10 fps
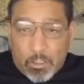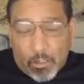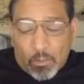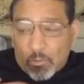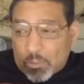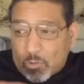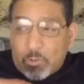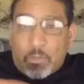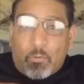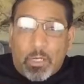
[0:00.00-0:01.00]
car was
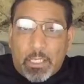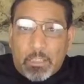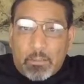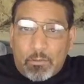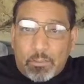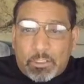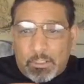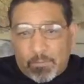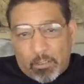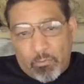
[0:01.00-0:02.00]
going away,
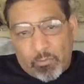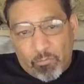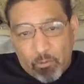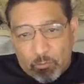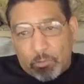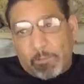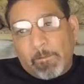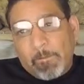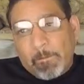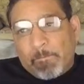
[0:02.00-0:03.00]
instead of coming forward?
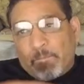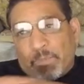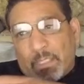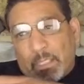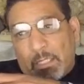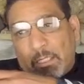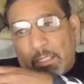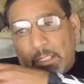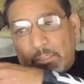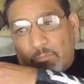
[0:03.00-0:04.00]

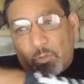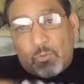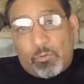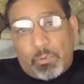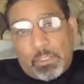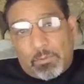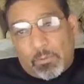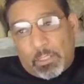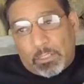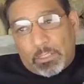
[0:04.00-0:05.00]
His view would be
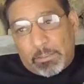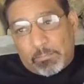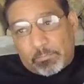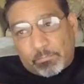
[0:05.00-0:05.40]
obstructed.